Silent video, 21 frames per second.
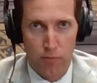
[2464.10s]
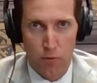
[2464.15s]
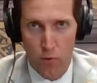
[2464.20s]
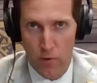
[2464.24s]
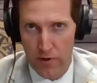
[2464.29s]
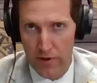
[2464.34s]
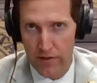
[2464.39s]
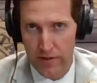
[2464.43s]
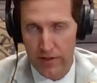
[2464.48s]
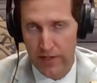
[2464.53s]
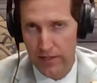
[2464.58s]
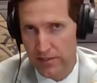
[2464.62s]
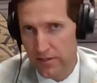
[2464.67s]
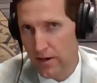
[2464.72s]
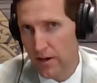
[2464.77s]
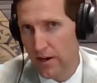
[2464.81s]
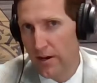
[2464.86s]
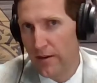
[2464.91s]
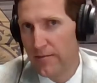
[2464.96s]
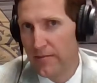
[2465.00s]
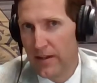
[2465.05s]
important things
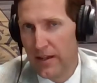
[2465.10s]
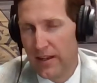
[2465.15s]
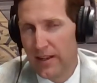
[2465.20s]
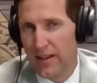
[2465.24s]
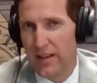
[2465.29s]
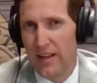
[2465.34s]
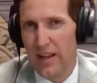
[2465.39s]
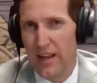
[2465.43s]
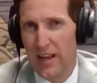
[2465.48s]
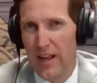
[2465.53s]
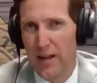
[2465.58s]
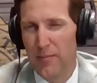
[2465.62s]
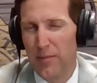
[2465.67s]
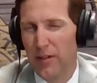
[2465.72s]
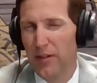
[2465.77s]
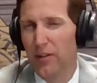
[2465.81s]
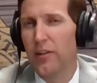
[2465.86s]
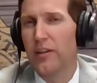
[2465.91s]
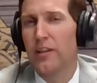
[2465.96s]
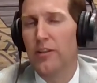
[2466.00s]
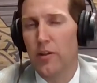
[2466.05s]
are,
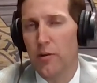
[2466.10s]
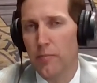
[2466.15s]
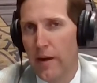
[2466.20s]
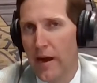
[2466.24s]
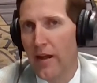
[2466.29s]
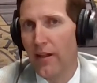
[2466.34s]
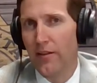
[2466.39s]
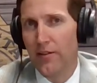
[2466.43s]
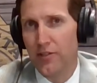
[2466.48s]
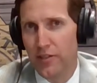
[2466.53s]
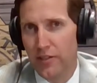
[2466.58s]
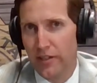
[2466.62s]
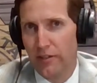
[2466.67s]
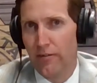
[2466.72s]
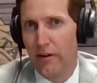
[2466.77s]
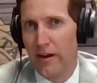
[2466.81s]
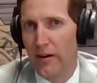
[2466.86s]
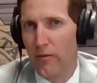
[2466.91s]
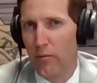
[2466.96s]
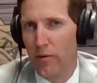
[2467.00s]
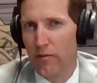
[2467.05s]
but look at their balance
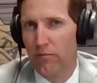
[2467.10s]
sheet, right?